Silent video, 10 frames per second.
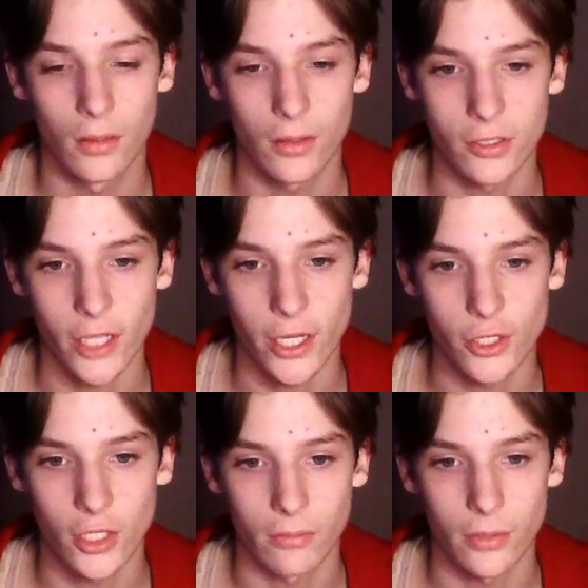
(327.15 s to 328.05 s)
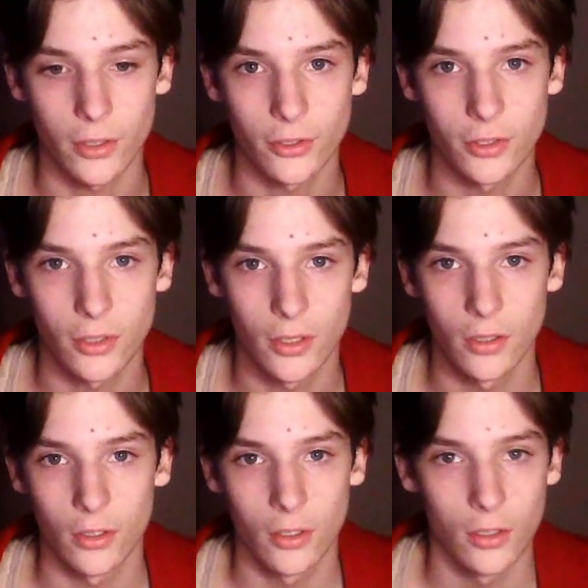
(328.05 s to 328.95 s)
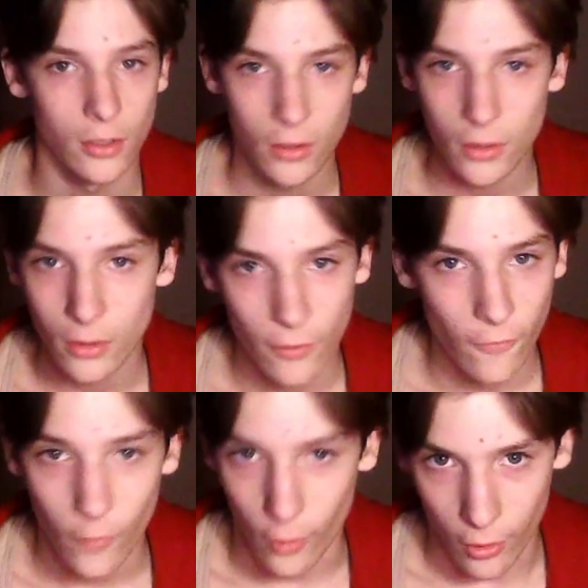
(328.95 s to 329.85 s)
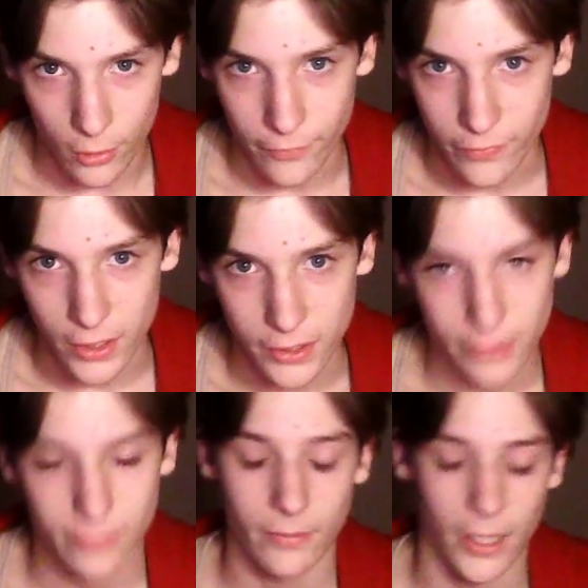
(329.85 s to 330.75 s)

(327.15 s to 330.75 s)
the change numbers for all of these.